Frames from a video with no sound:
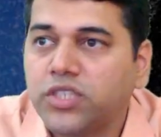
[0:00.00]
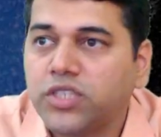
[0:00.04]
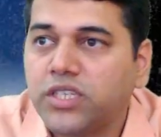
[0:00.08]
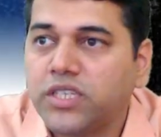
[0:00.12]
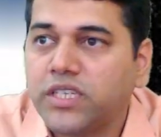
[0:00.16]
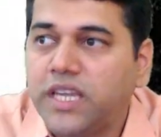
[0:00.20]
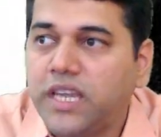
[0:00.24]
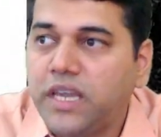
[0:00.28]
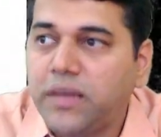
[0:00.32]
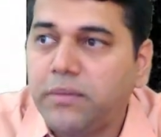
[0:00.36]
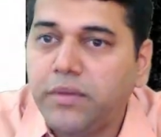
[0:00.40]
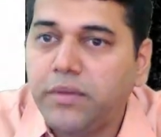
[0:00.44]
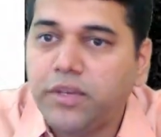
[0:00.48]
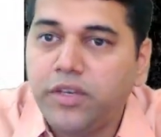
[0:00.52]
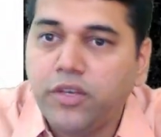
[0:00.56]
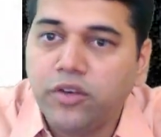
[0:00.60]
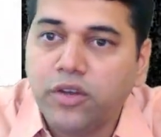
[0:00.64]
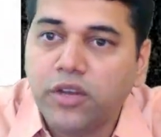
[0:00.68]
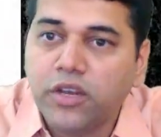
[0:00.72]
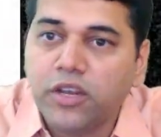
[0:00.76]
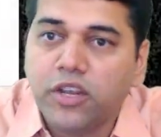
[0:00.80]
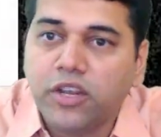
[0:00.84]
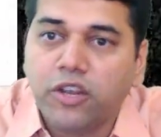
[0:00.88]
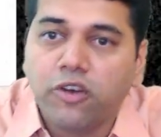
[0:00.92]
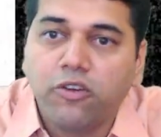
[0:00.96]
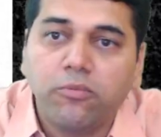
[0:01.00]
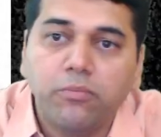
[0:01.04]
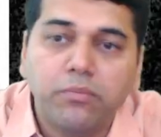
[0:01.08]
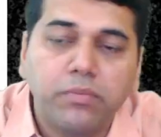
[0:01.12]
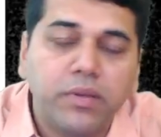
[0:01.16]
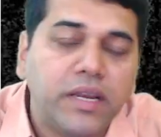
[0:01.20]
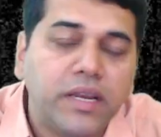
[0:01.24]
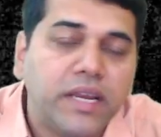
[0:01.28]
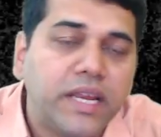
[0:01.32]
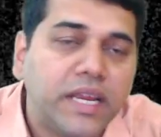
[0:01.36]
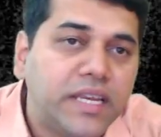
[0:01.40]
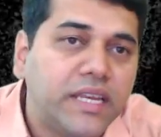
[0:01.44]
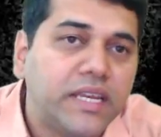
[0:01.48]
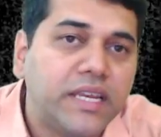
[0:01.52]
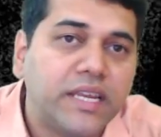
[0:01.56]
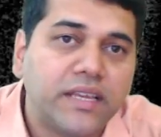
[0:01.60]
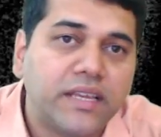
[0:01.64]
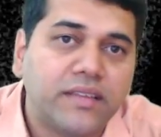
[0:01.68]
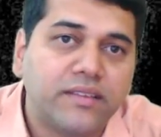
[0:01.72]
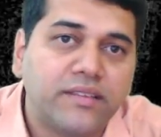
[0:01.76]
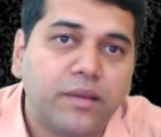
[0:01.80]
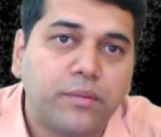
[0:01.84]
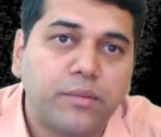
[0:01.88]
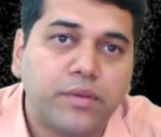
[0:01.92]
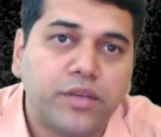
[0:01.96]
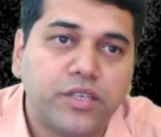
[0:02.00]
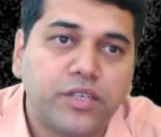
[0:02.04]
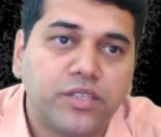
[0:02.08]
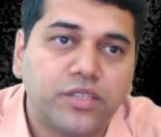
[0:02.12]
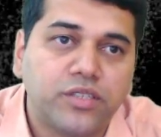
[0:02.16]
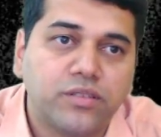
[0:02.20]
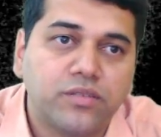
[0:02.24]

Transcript: came in your November 18 examination.